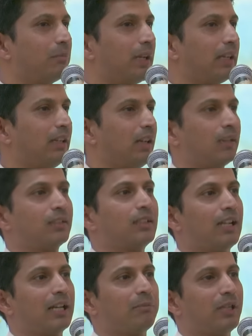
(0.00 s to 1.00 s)
By
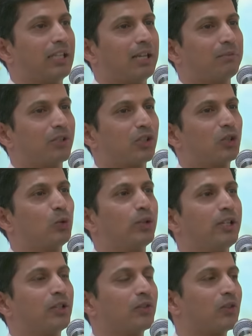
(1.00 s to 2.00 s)
luck, I became a
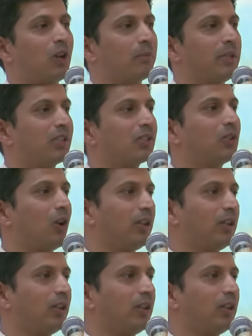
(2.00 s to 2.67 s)
student of Swami's